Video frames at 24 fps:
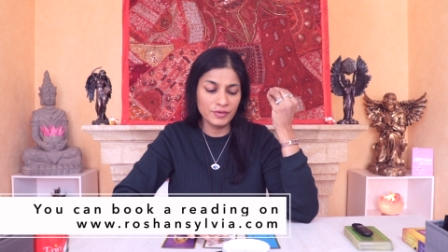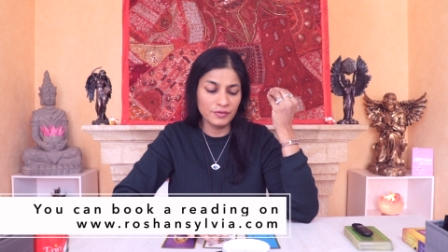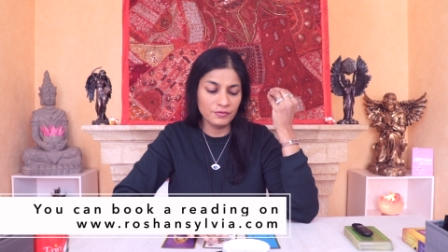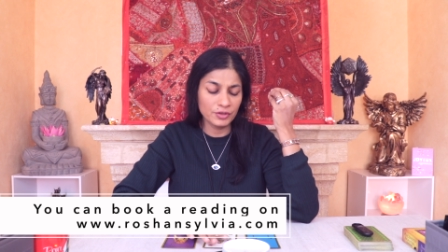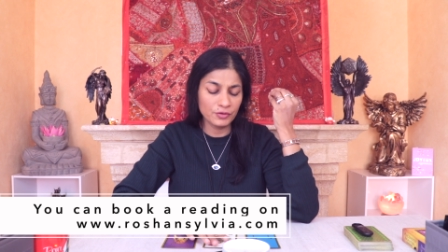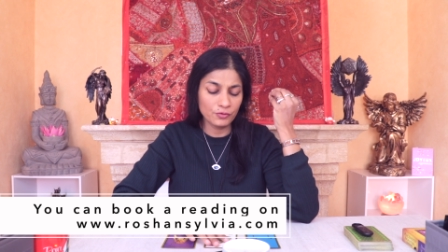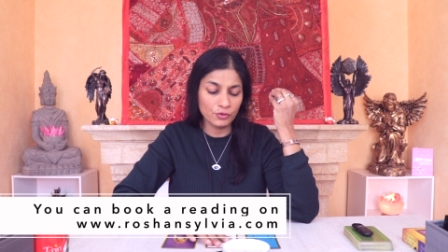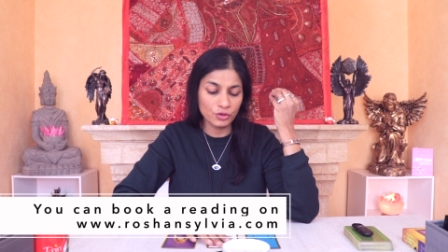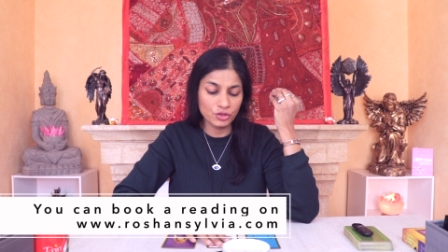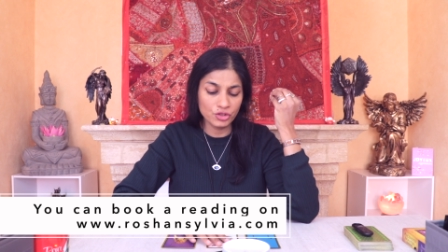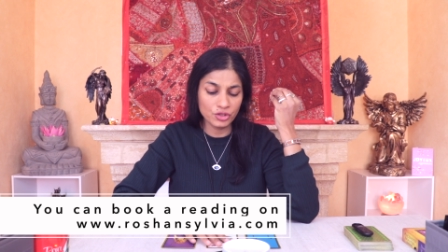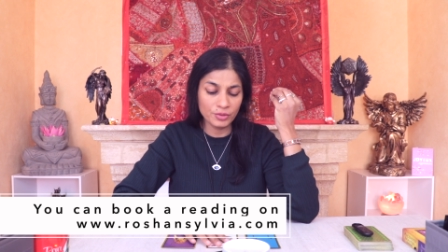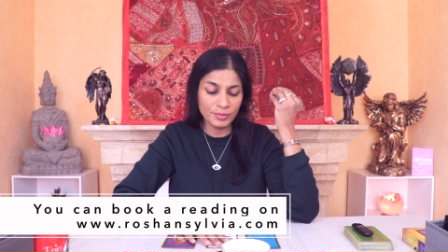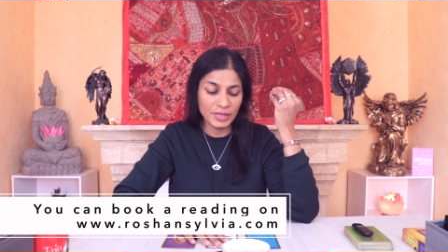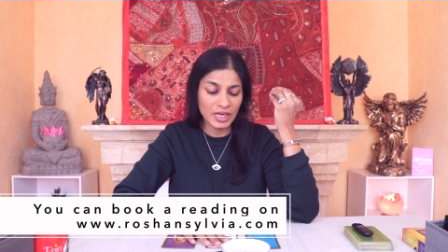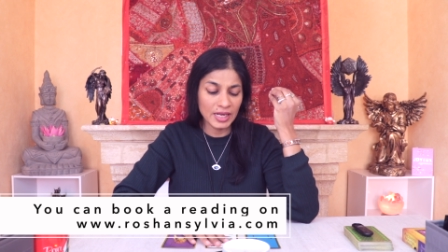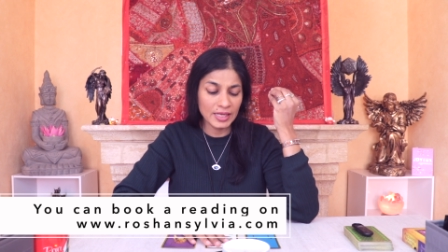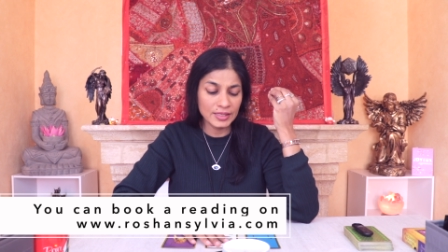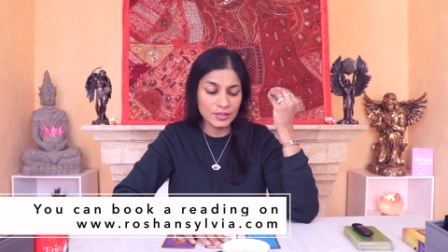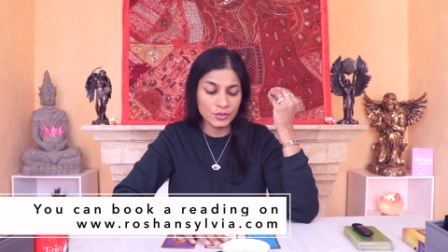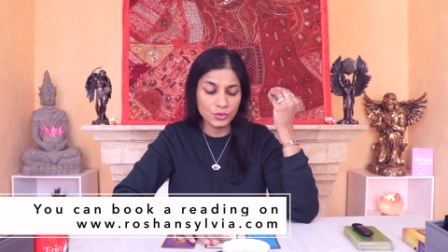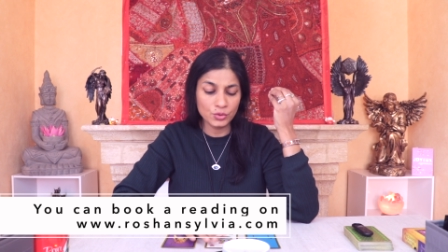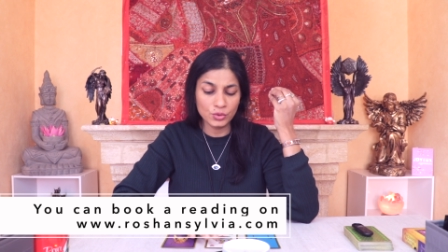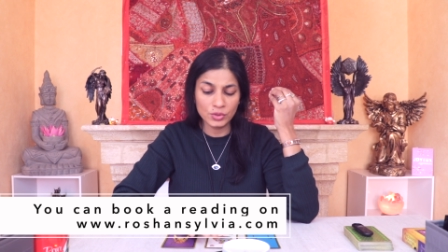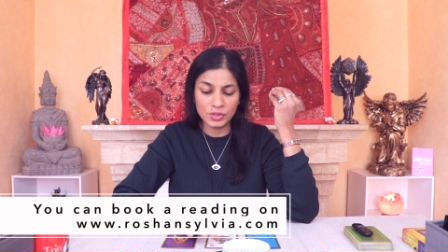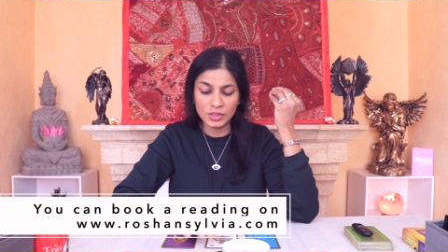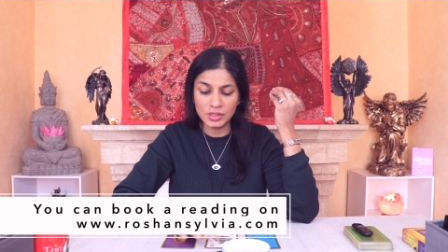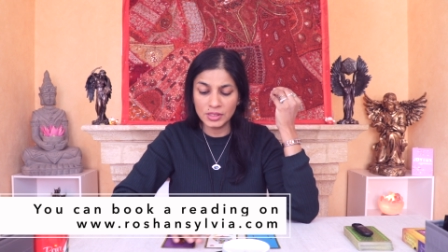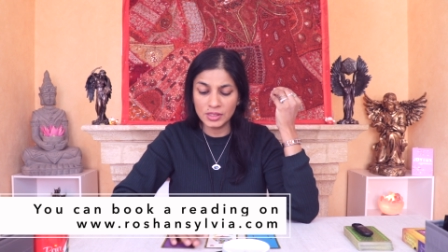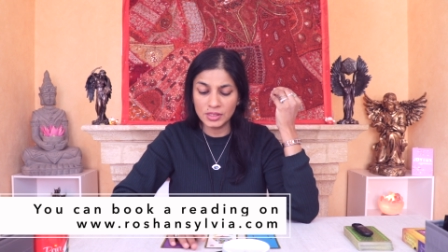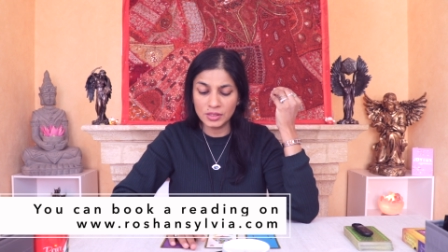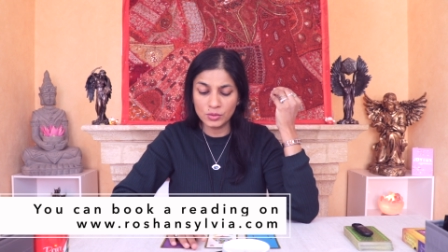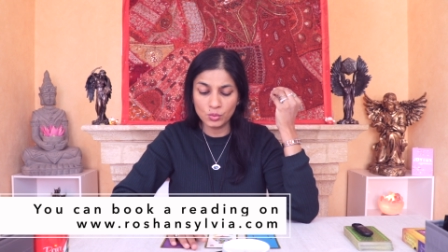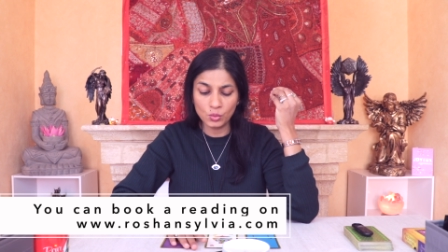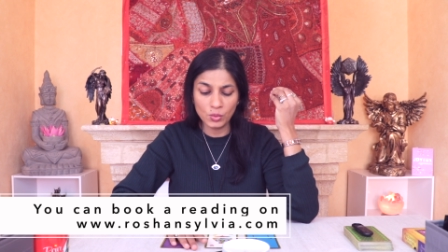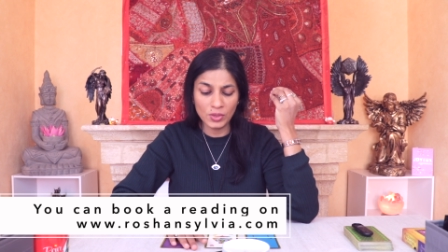Even for Gemini
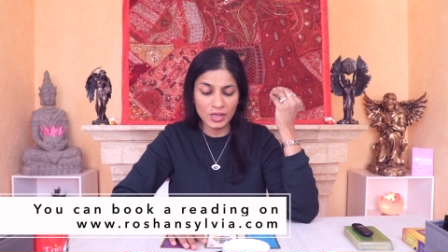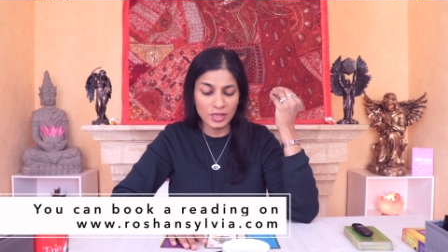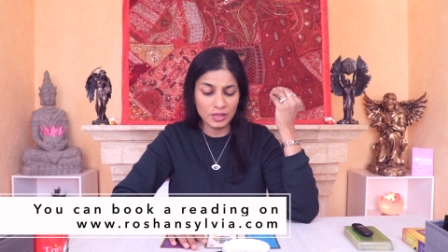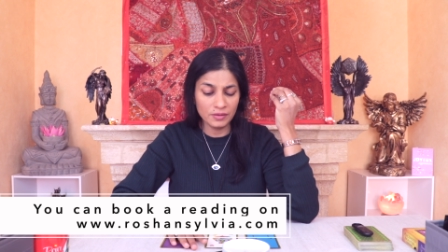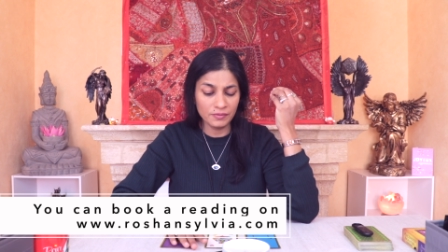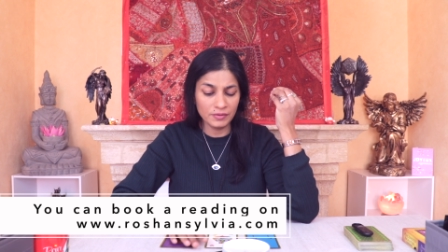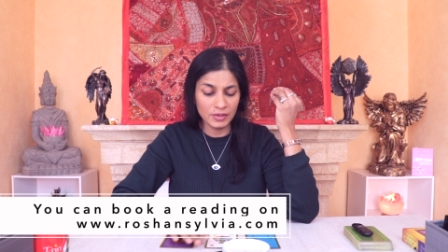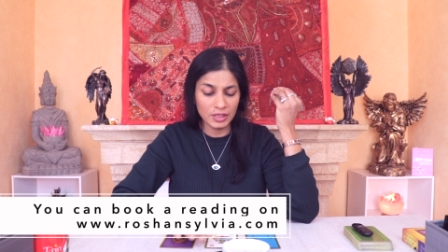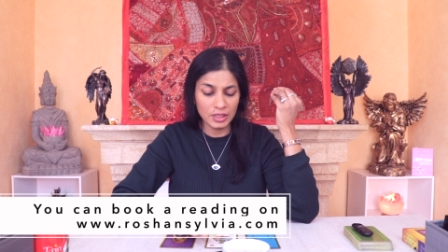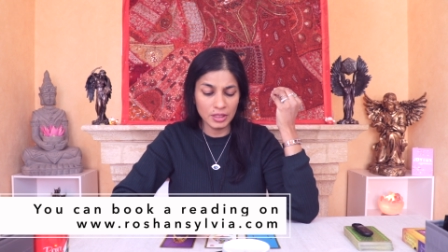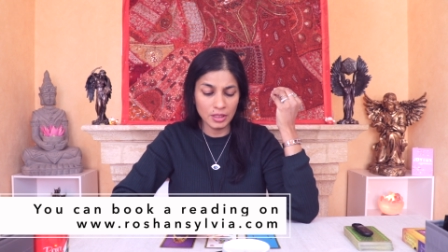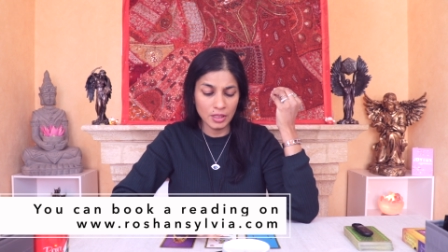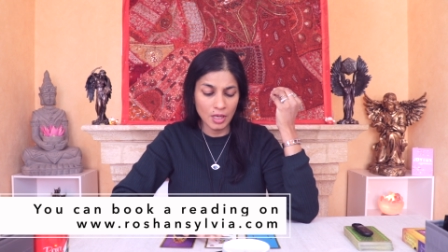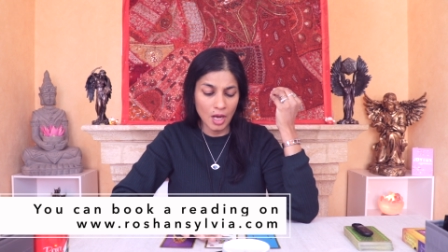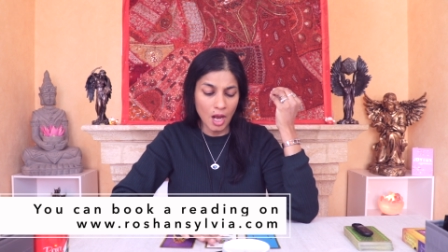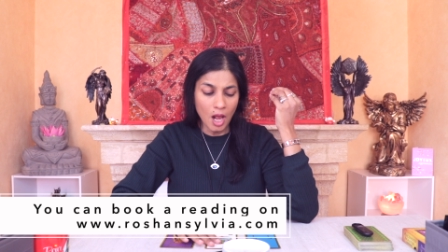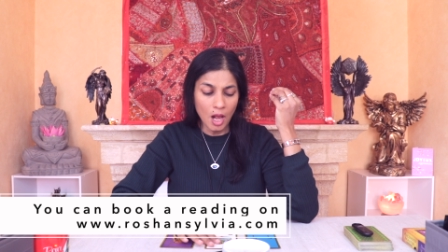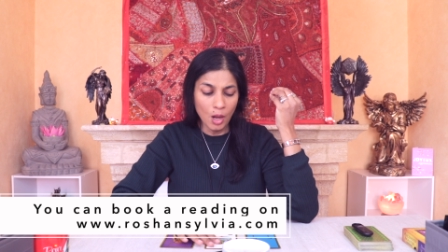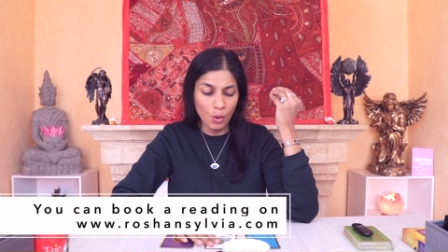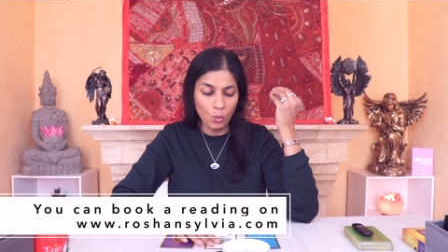students, it's very, very